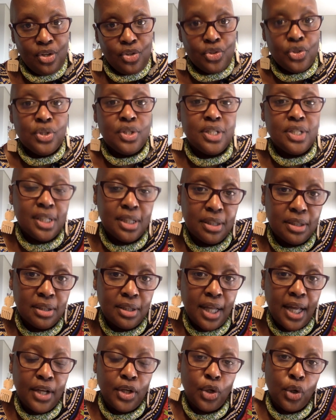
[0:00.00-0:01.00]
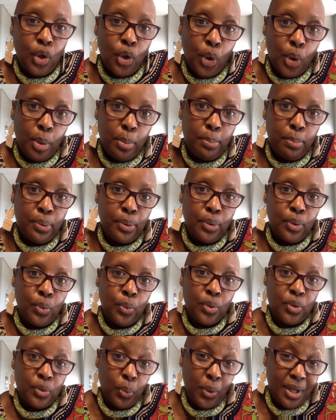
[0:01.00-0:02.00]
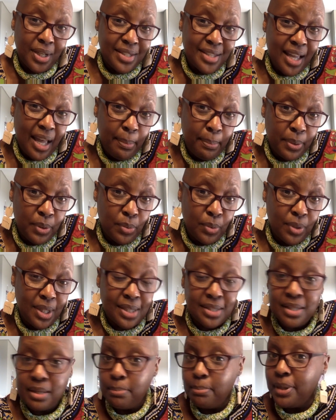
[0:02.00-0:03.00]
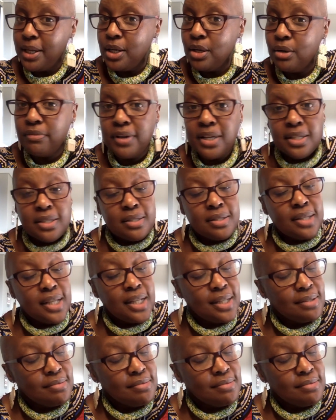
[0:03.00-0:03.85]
to deal and cope with what has happened with us. And many of us,